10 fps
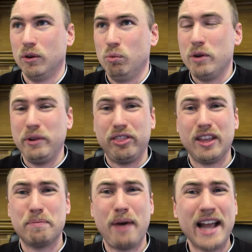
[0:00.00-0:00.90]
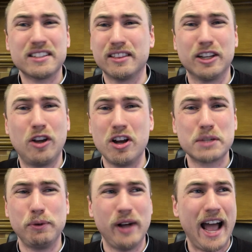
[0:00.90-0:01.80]
when we think back to the
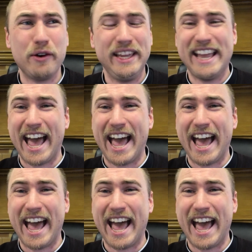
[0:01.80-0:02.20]
gospel, how he